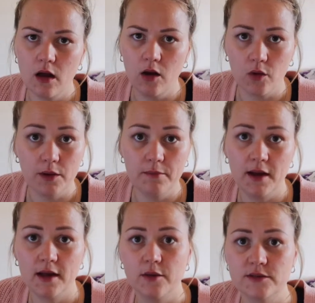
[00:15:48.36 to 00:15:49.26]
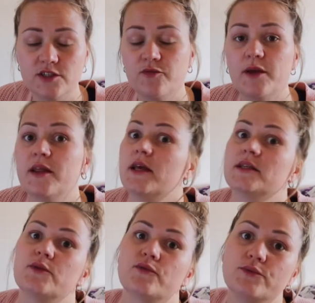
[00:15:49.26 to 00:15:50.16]
I'll come back once I've picked the
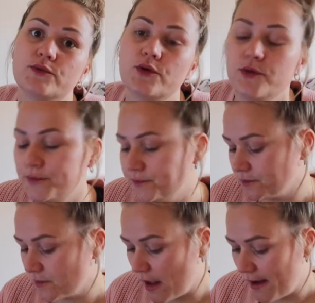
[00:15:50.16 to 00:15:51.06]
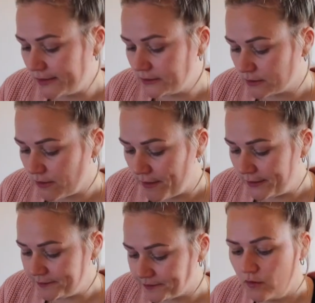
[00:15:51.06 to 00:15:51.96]
kids up from school.
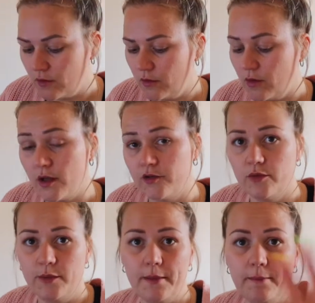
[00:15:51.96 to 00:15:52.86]
So I'll catch you in a bit.